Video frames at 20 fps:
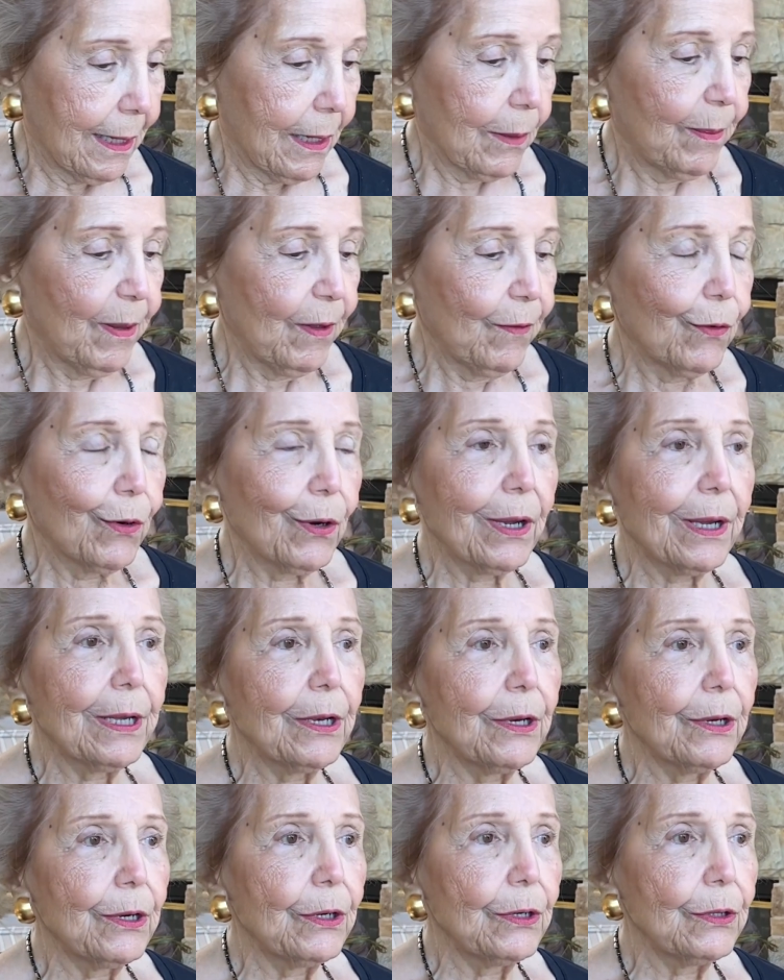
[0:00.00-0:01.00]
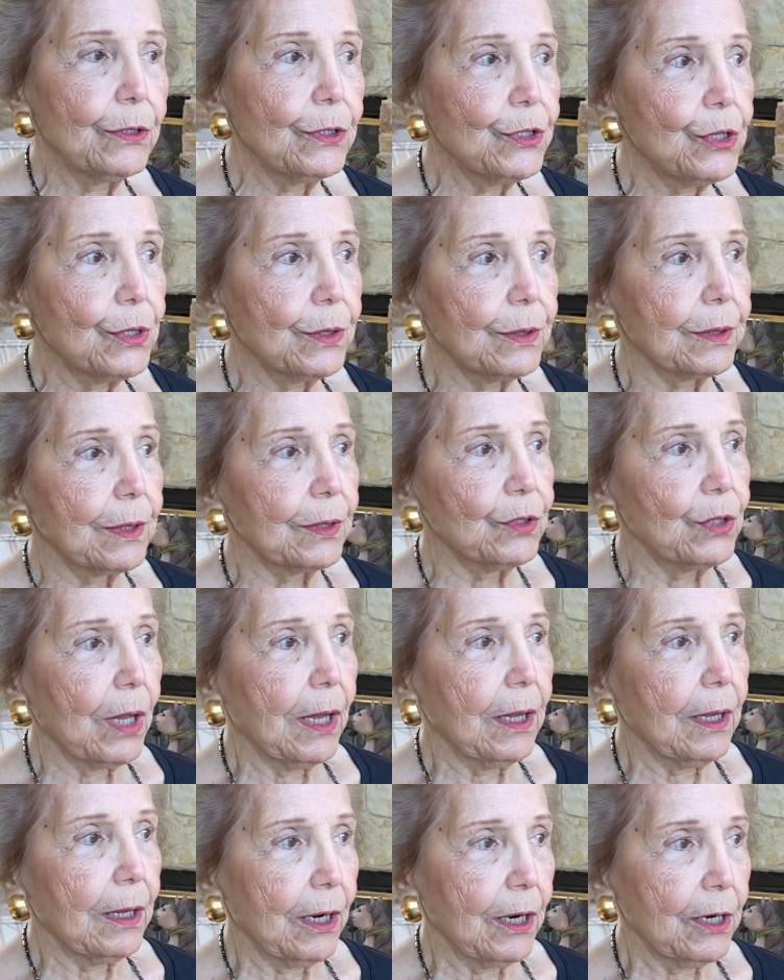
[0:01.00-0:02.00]
Before I introduce
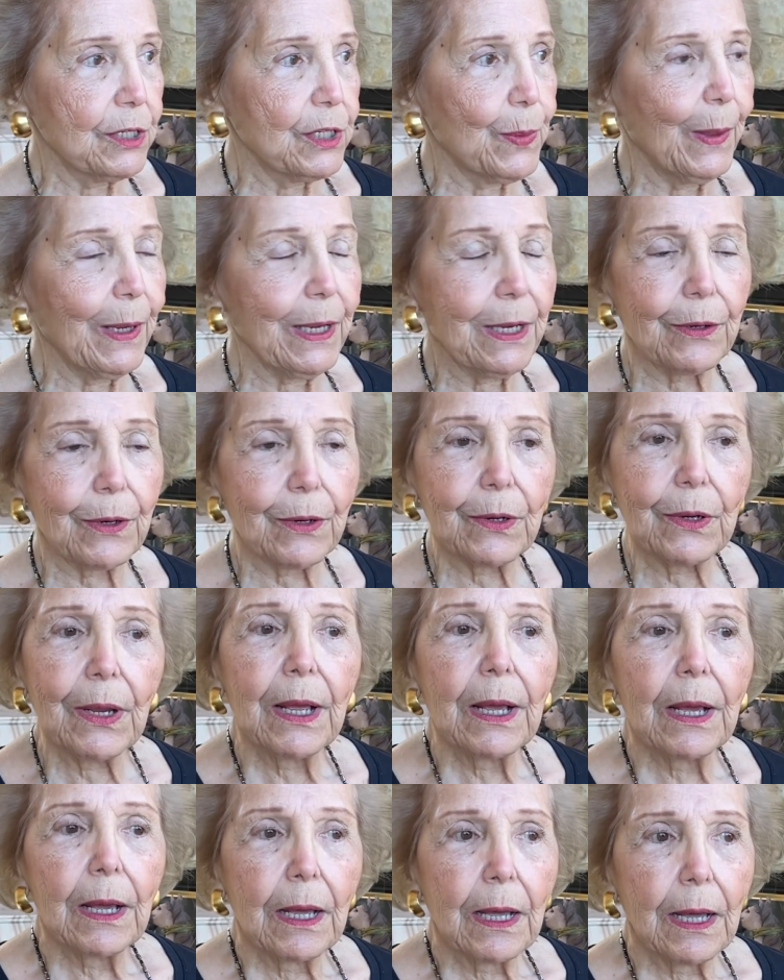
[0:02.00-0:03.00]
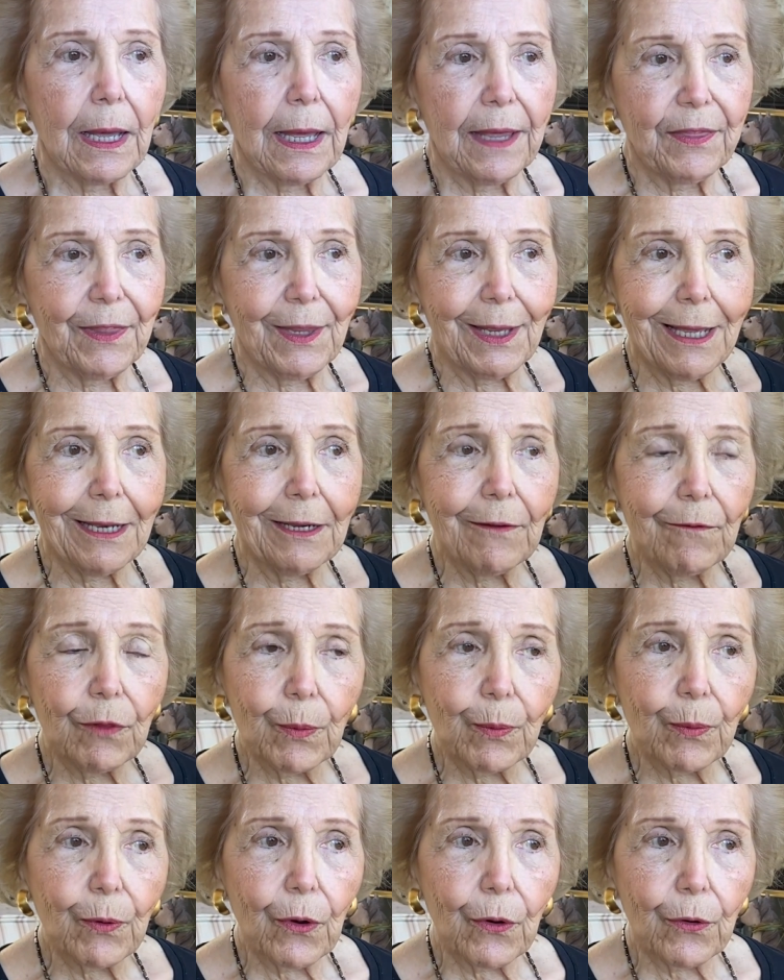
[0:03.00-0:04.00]
our speaker, at the end of the
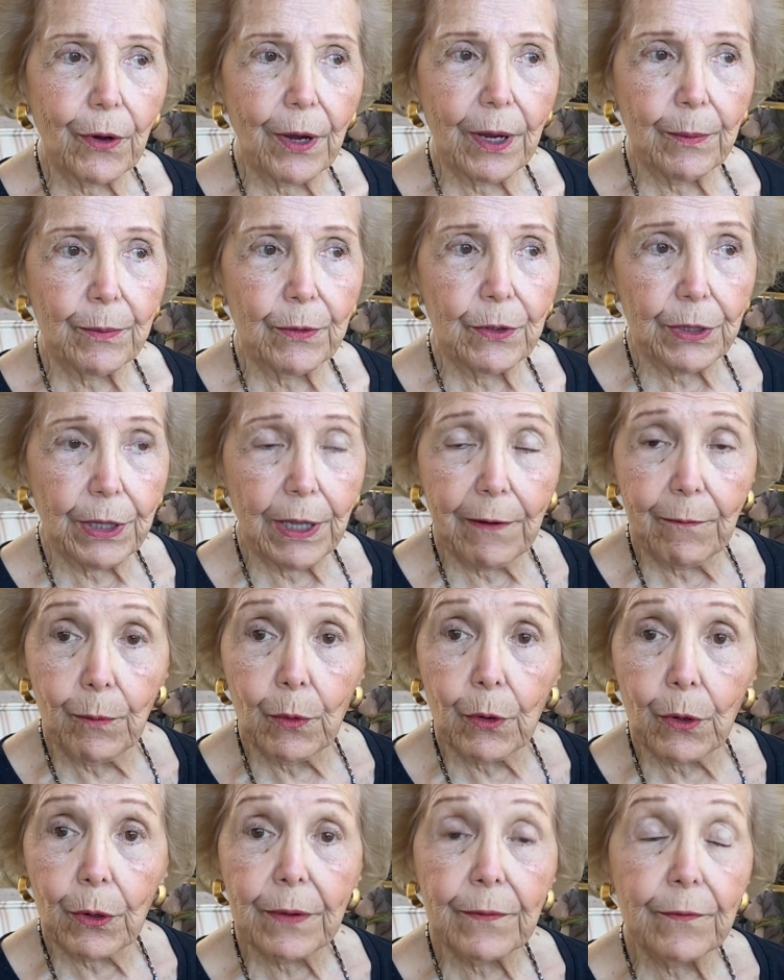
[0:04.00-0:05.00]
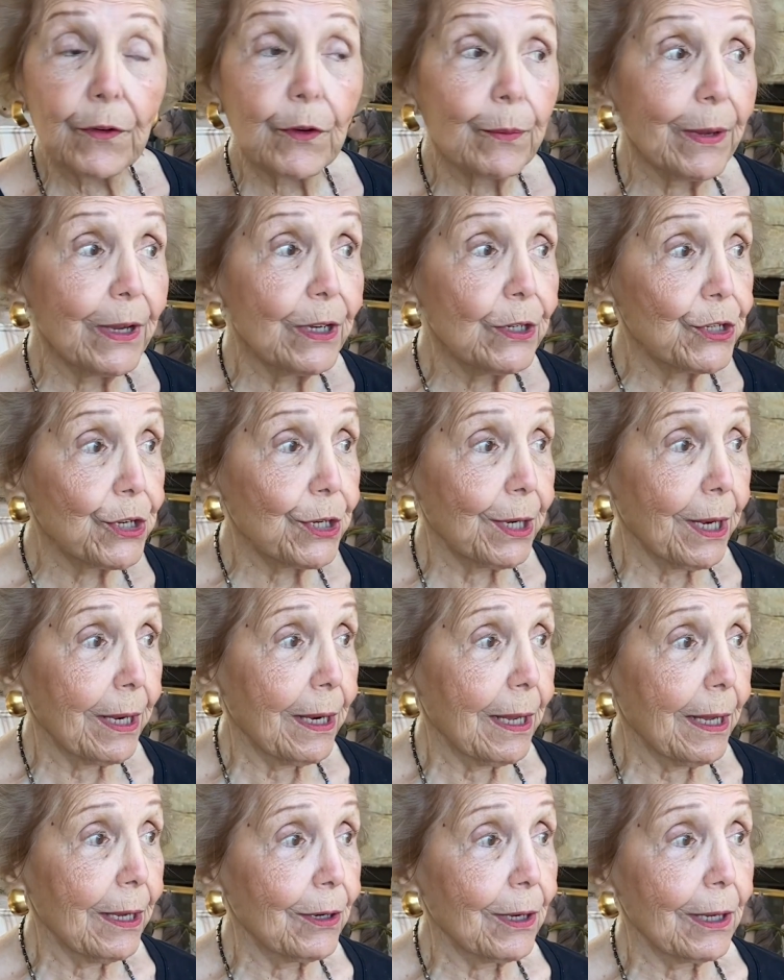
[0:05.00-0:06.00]
program, you'll have more information on
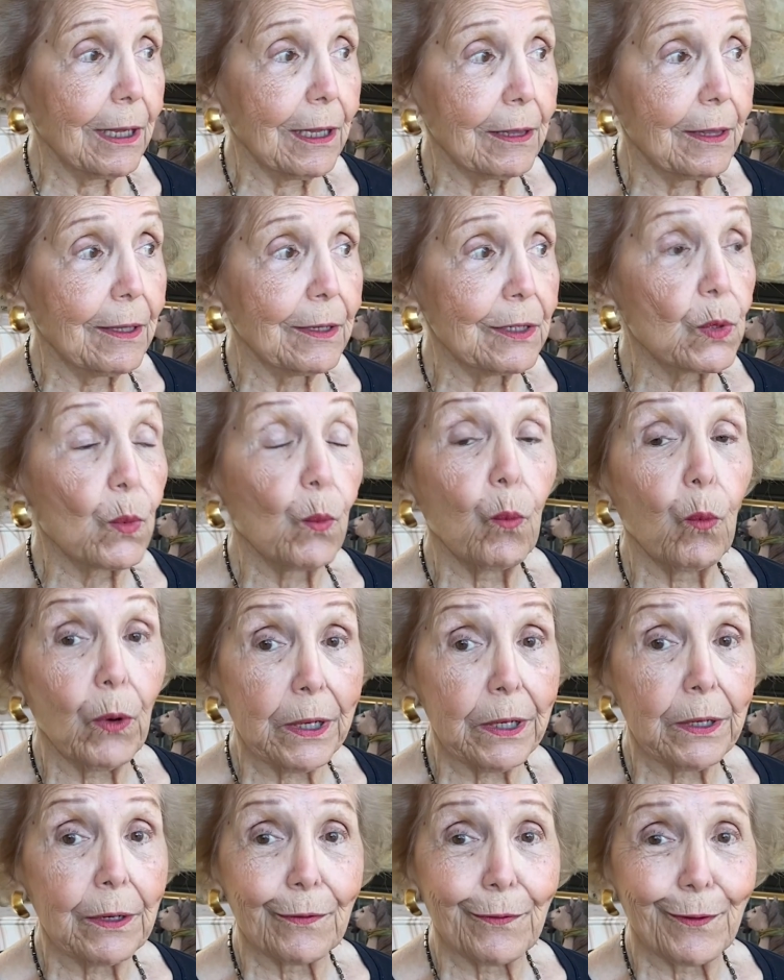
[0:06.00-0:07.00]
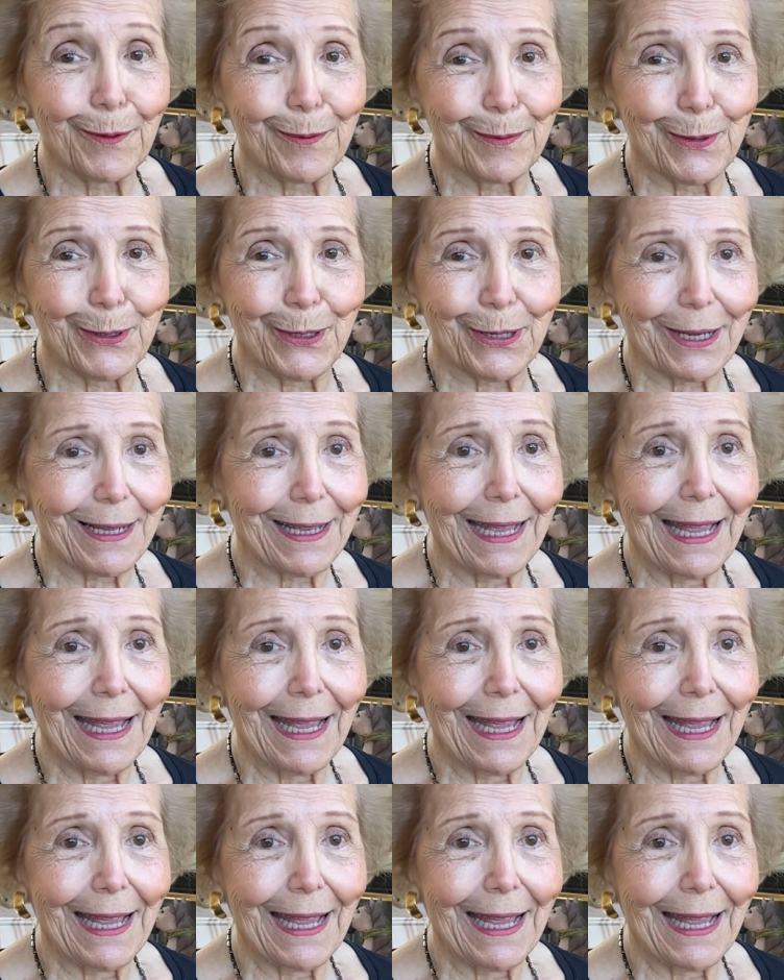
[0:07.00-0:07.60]
how to get this wonderful book.